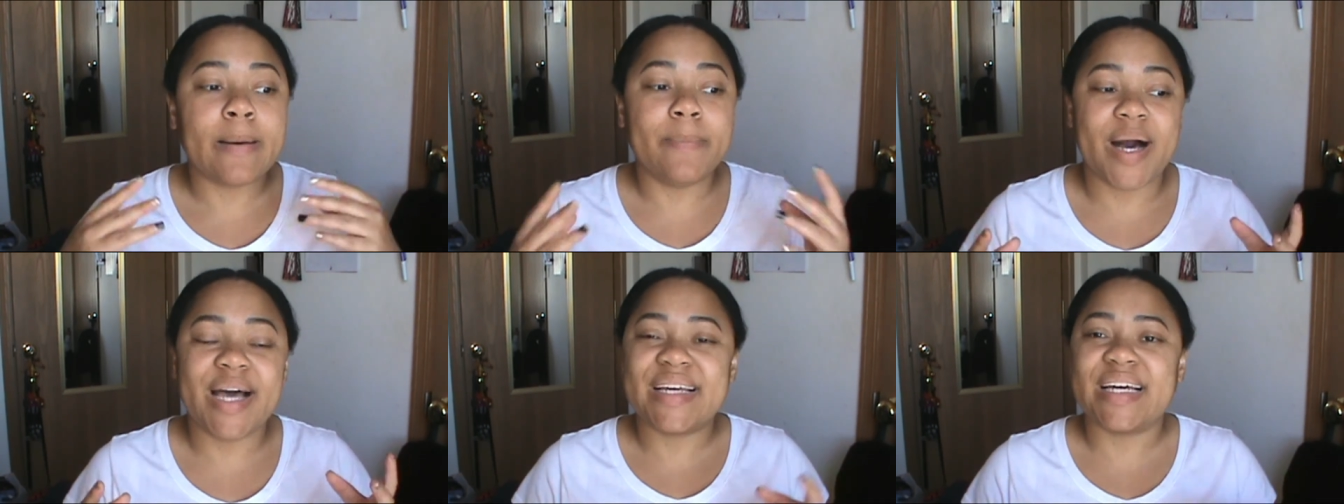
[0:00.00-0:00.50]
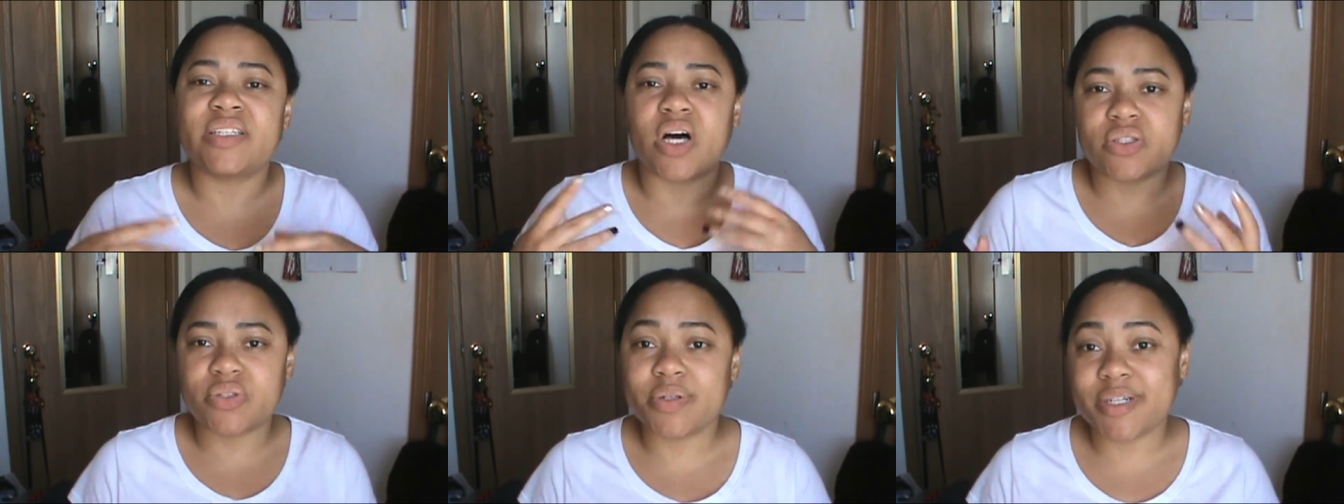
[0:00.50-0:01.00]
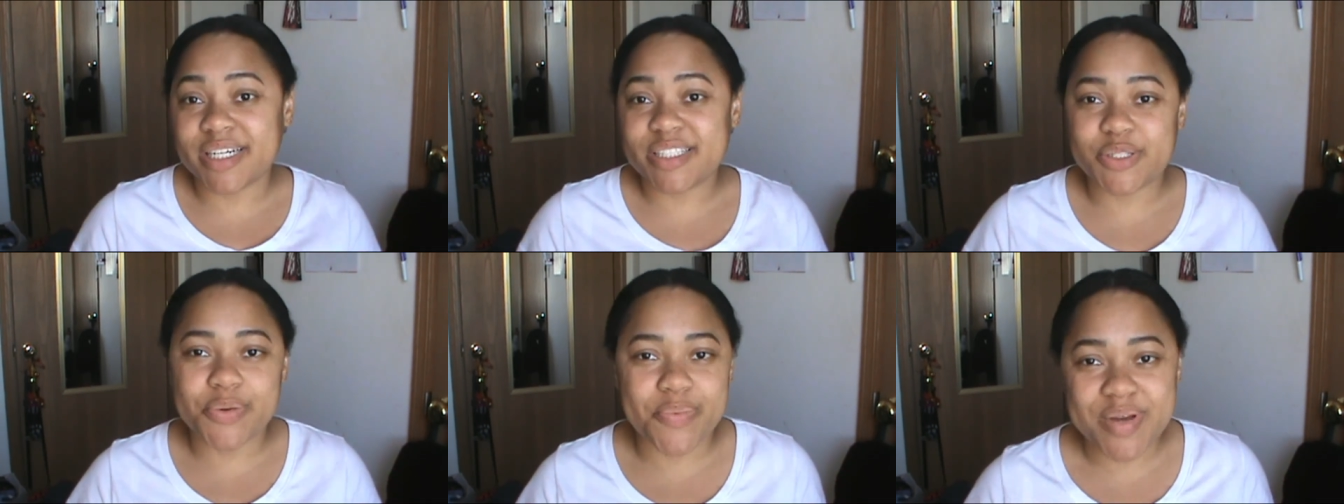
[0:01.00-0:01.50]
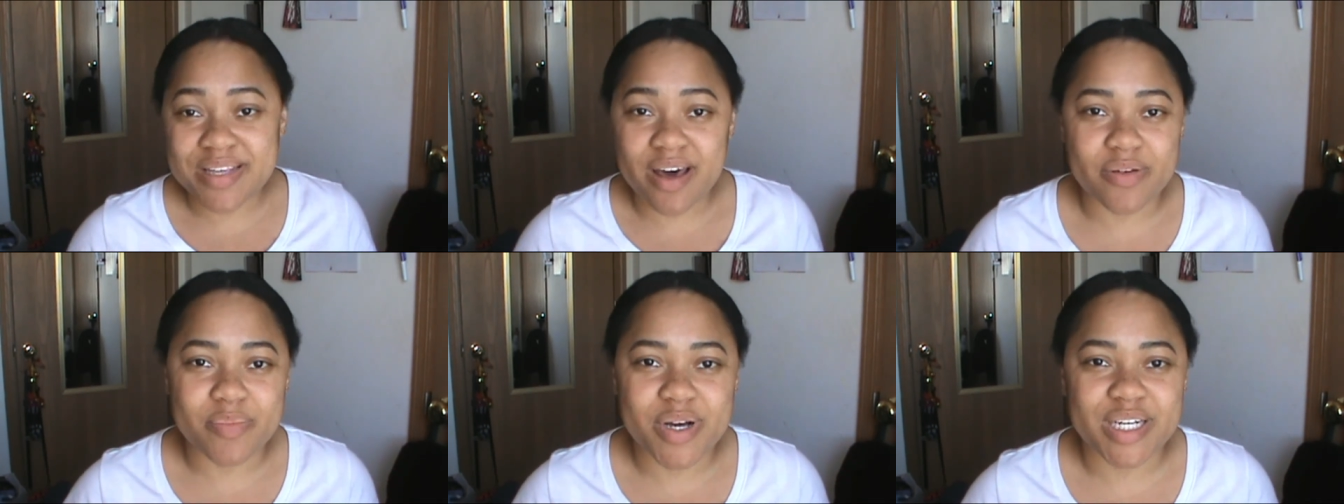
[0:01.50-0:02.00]
But it's also good to read the
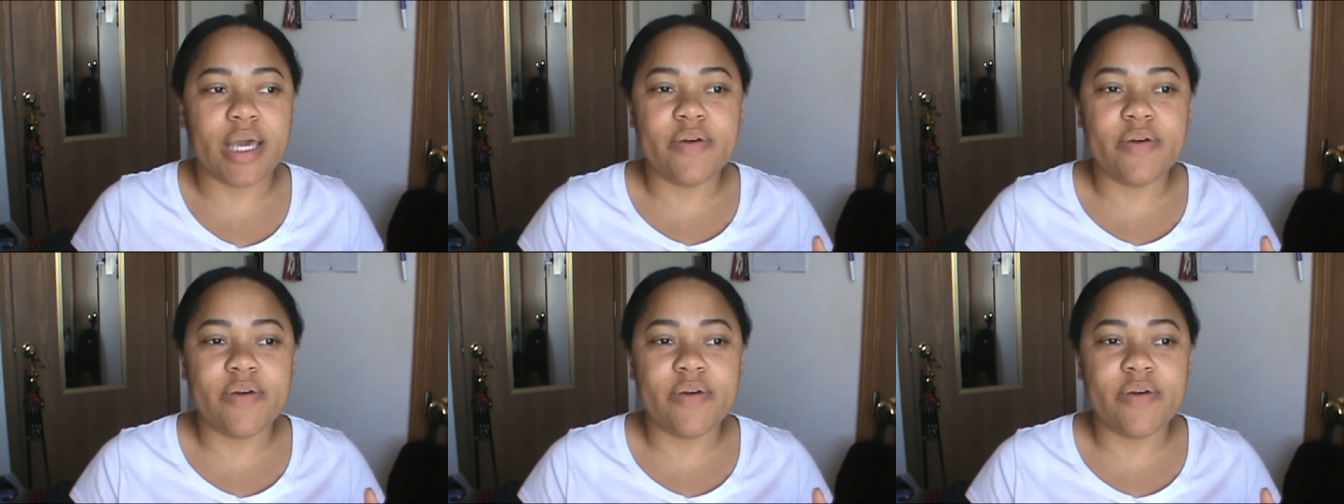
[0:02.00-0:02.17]
other books.